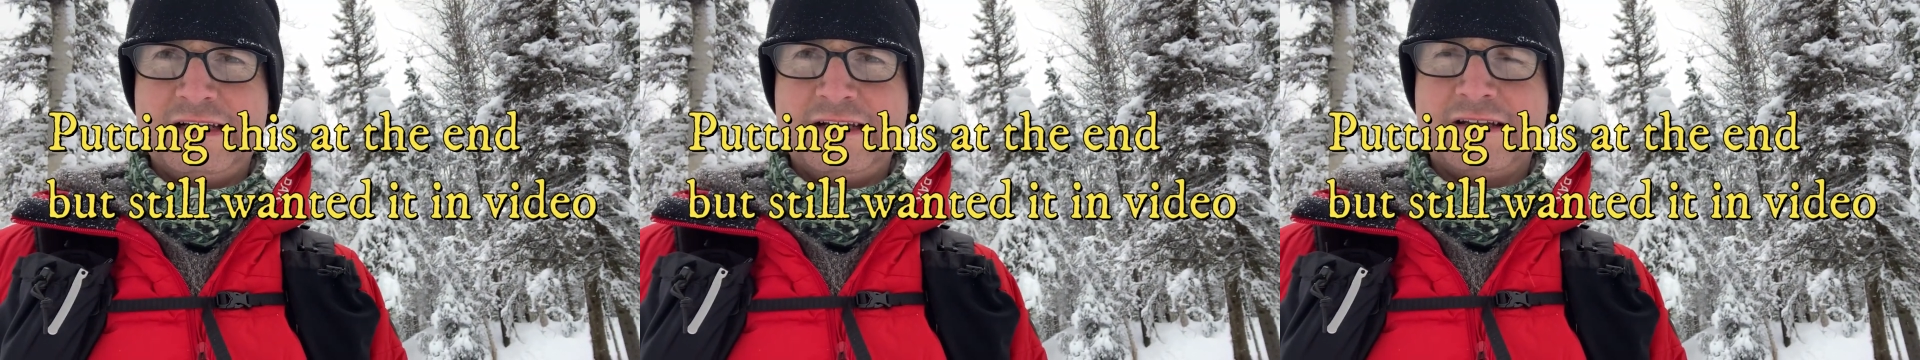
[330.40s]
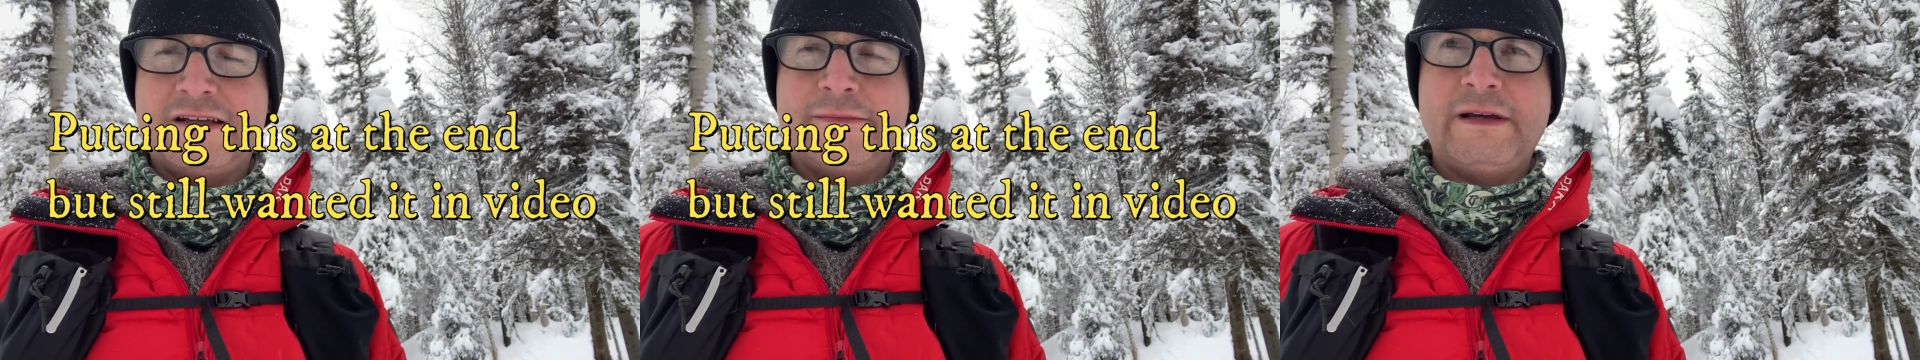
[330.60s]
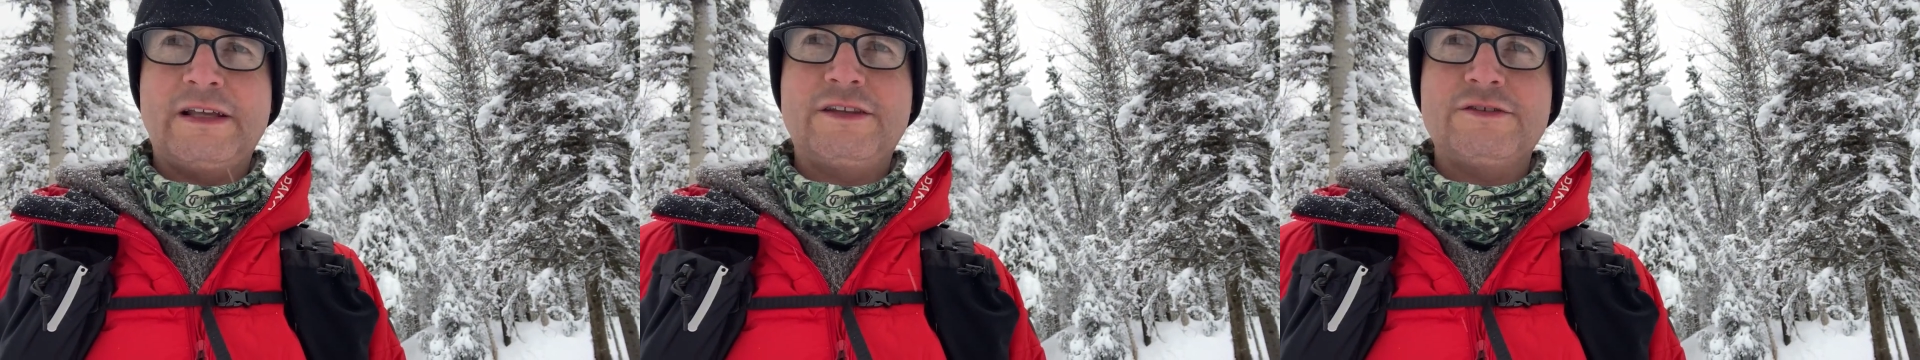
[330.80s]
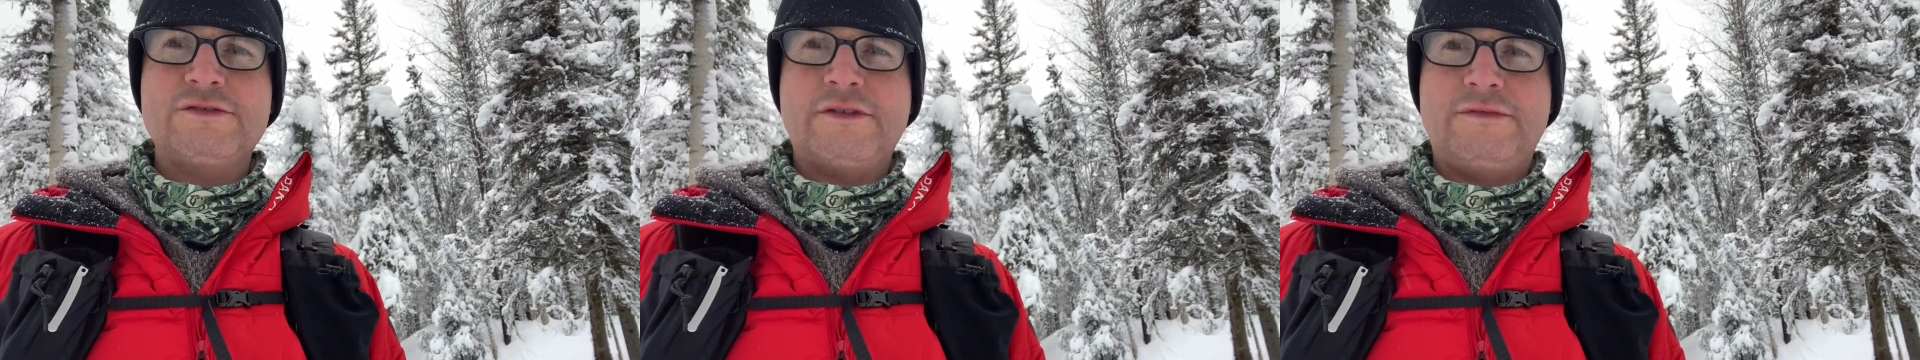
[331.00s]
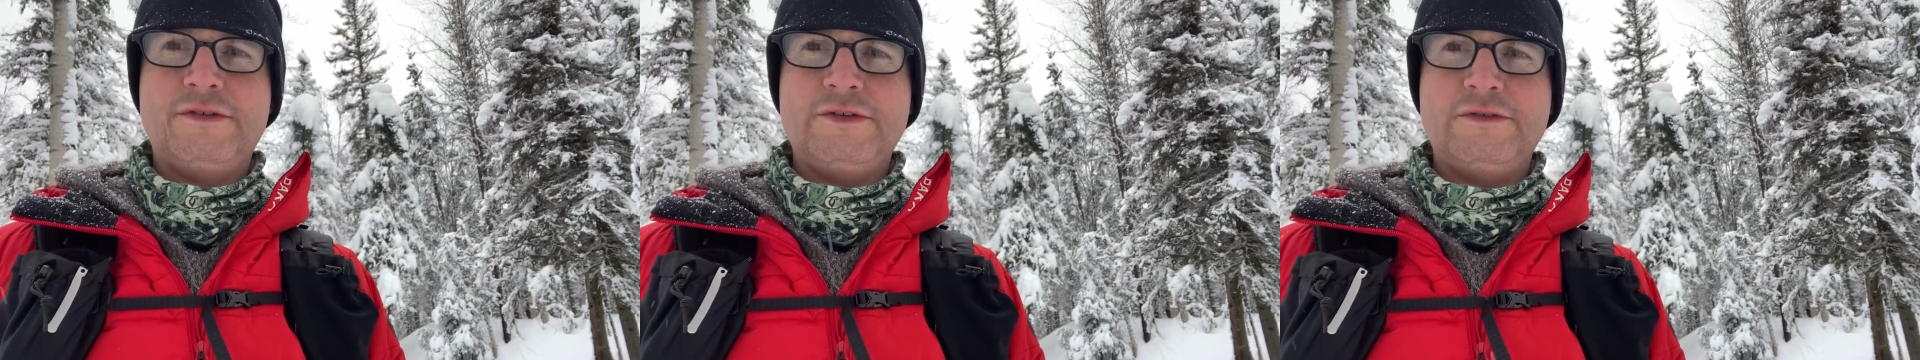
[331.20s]
to make this
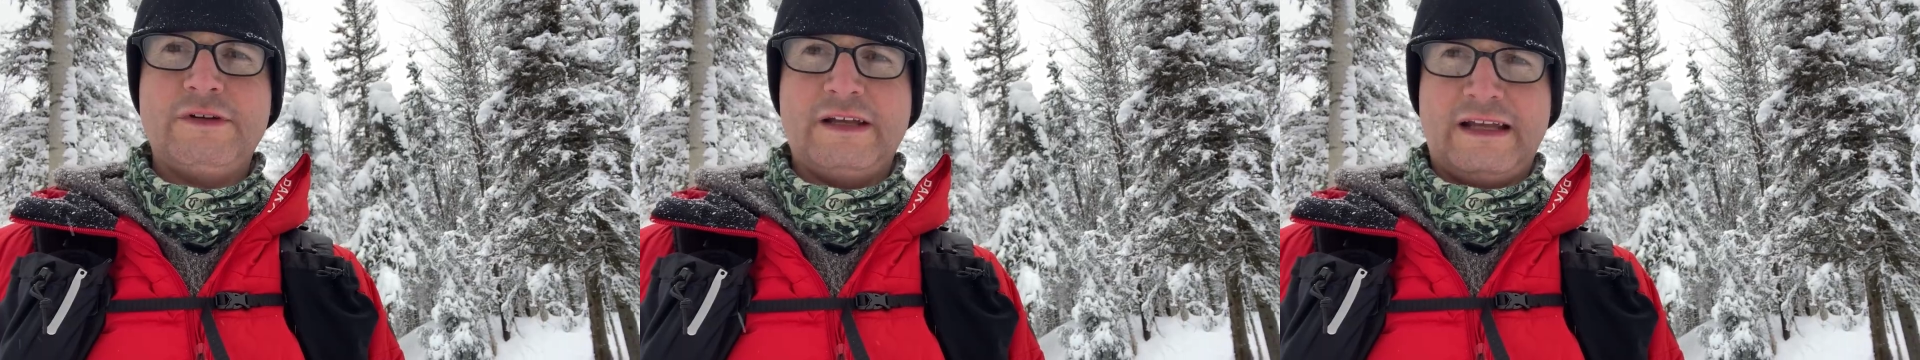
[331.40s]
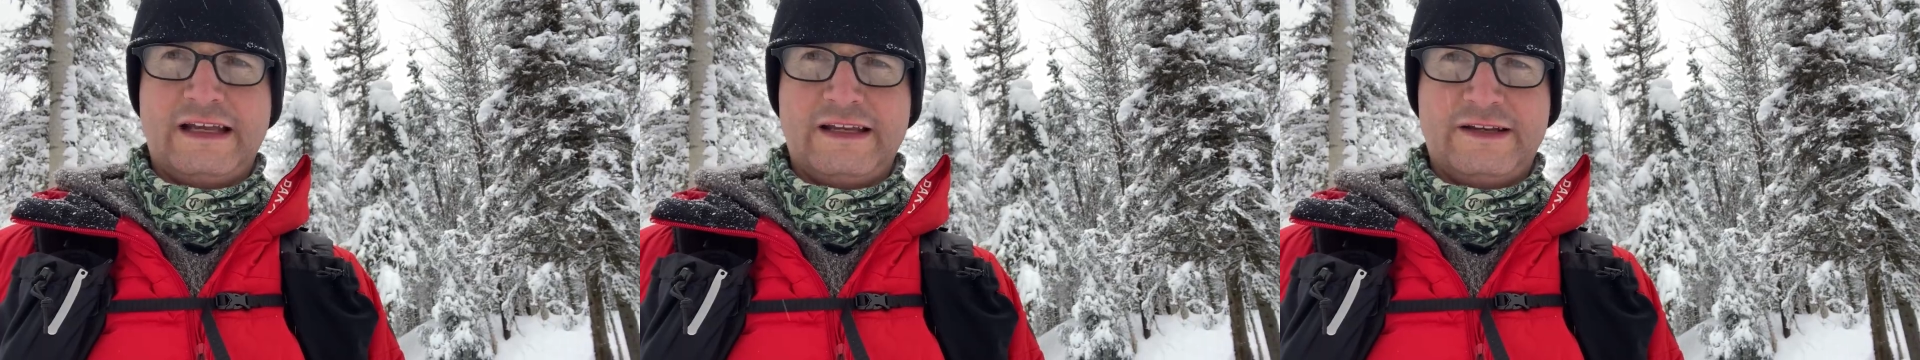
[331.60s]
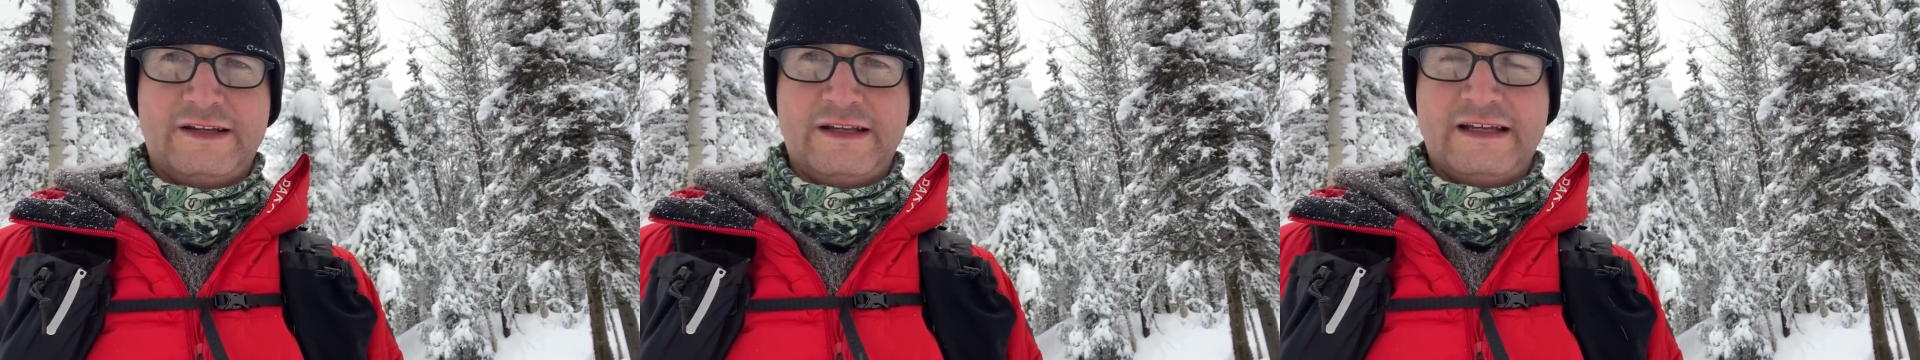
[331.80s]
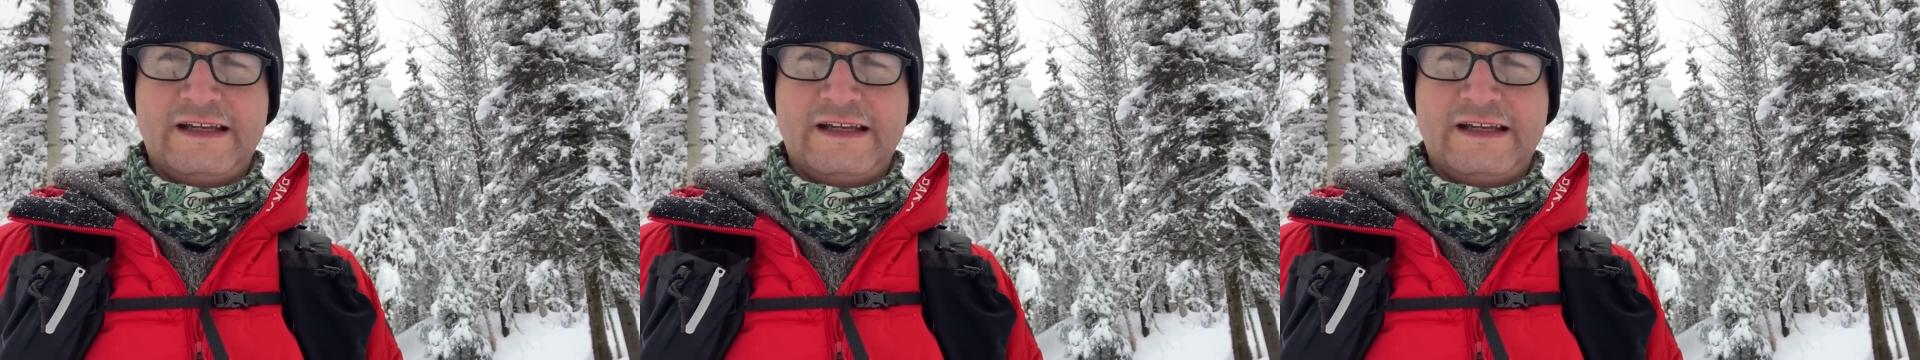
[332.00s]
review, and